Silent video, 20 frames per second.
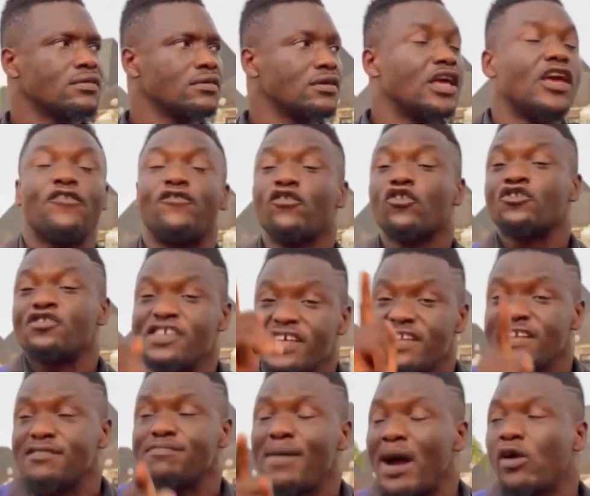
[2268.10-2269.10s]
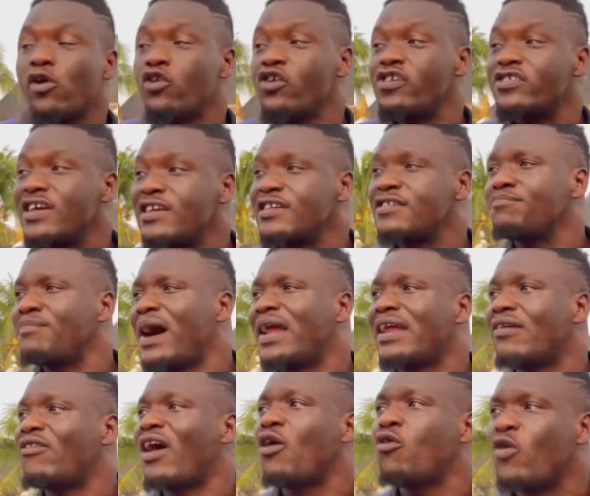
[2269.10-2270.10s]
If you see this man, you know, say this man
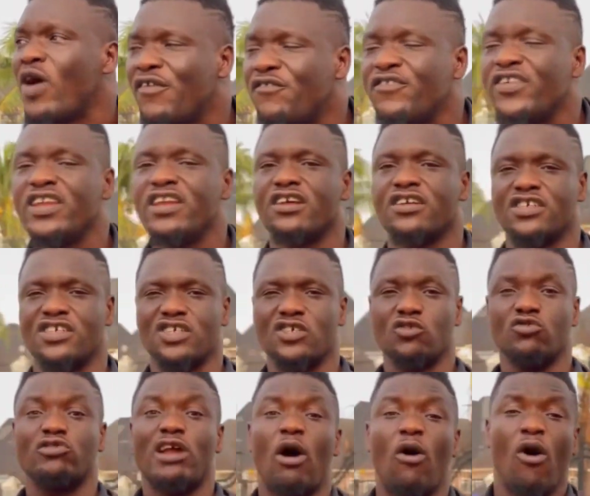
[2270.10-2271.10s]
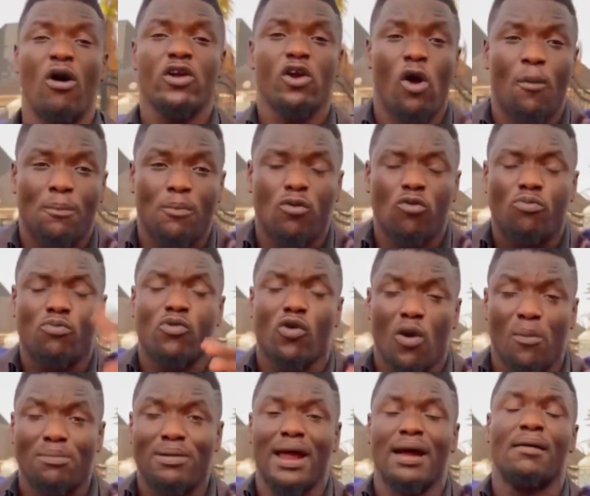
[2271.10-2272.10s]
never will finish. Una want your poor
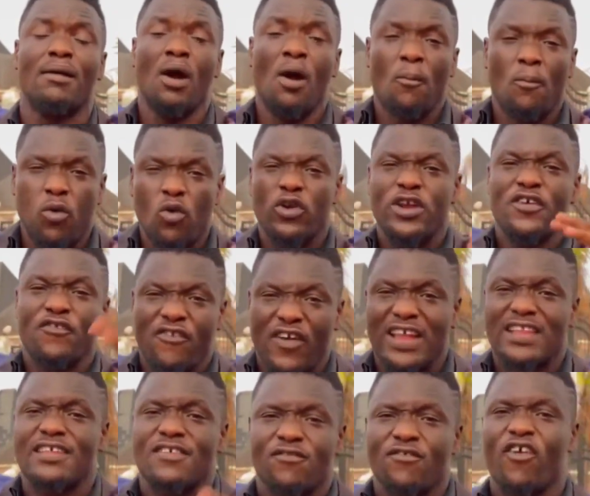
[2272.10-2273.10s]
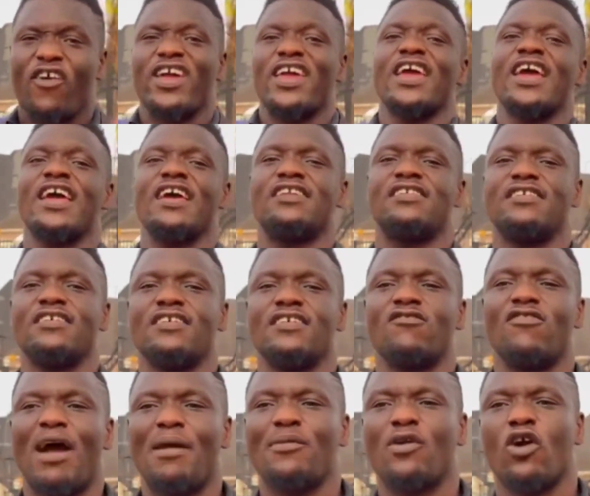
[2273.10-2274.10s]
problem, put different thing for his head.
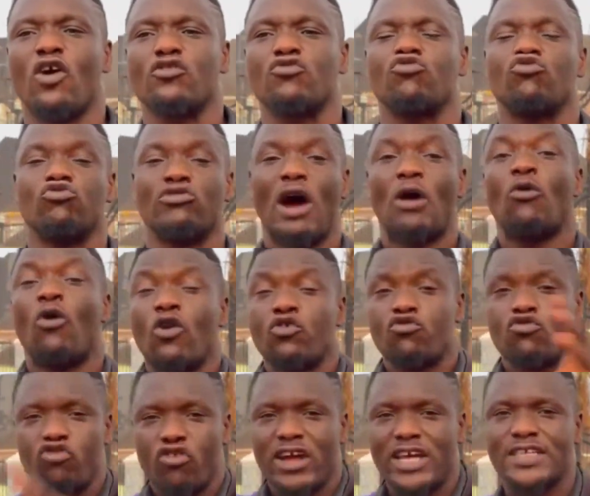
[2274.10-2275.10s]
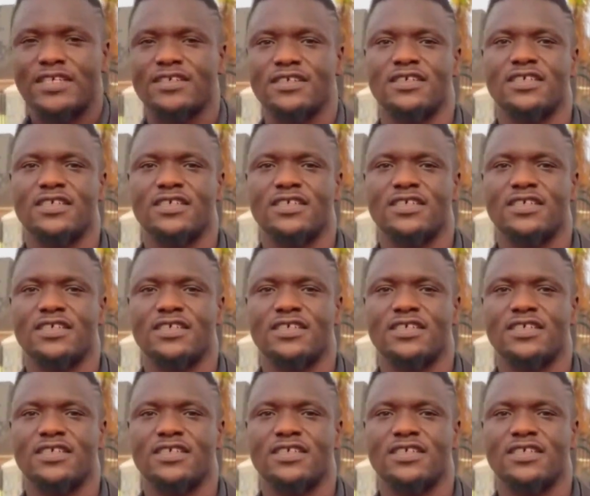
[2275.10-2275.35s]
Why? Because una want trend.